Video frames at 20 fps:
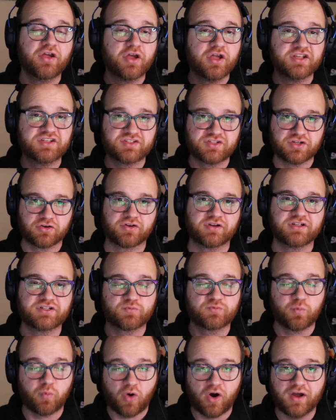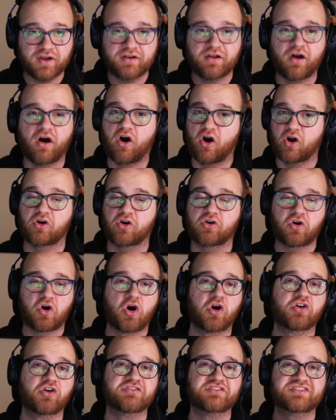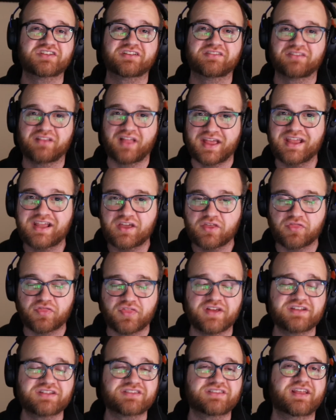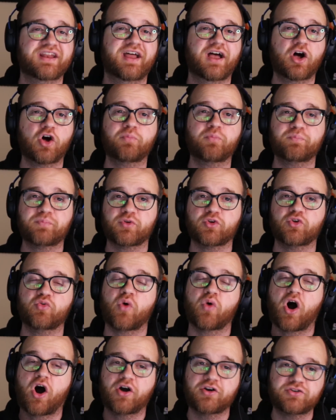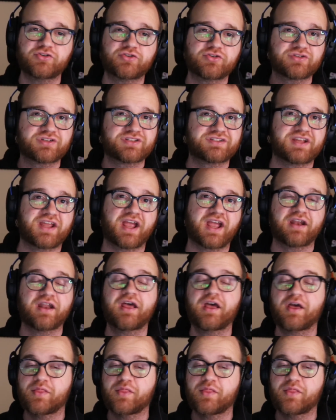Series 1 are cards like this that help you understand